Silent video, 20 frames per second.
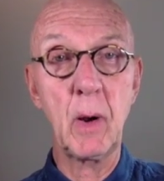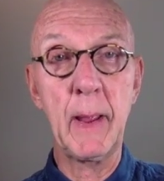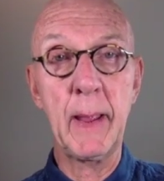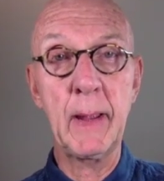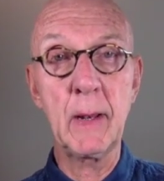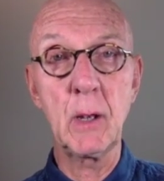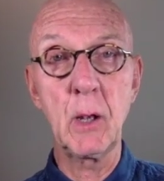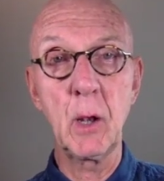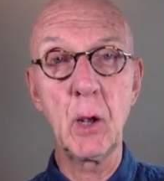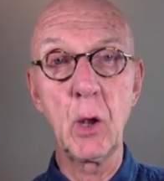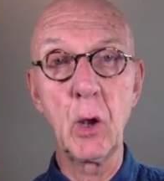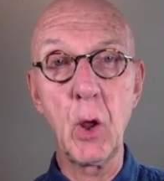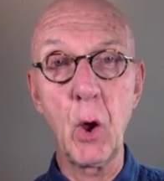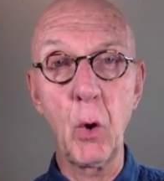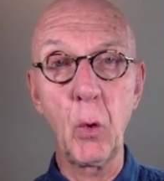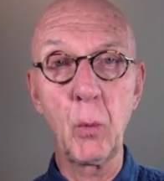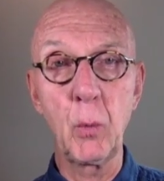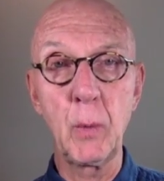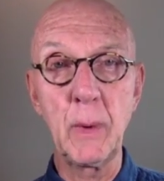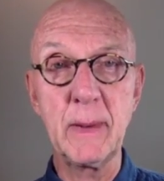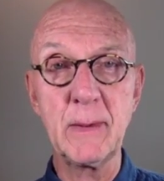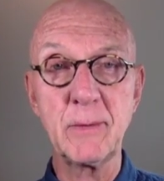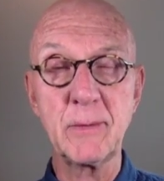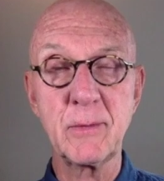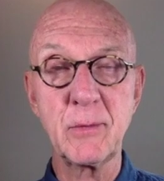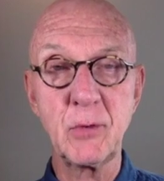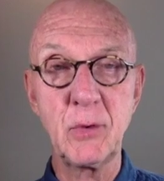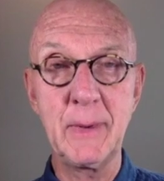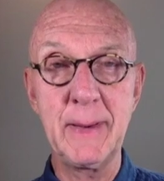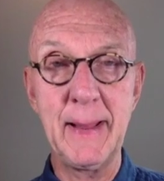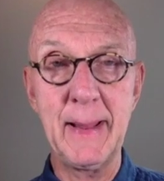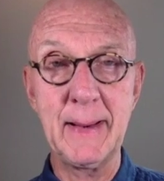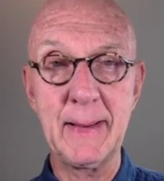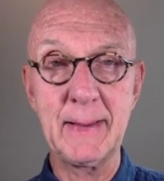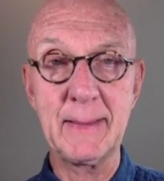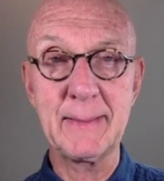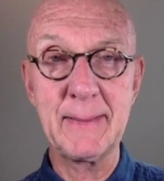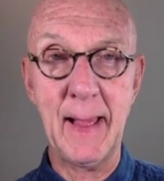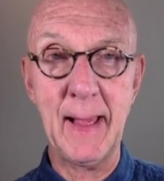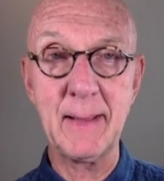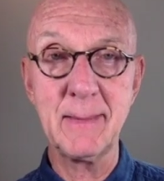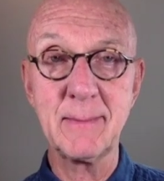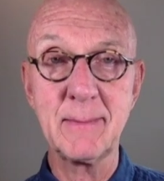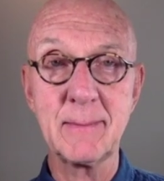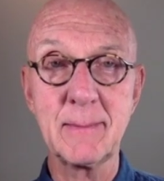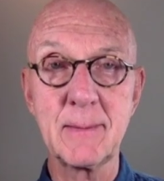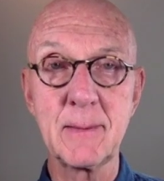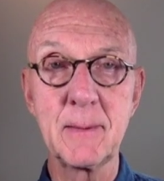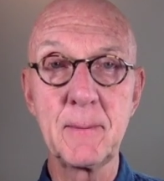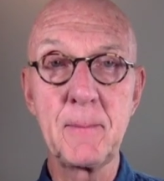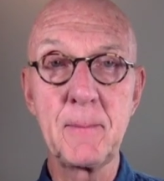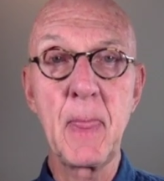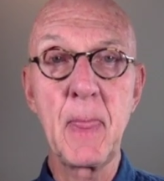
a low-risk genetic test.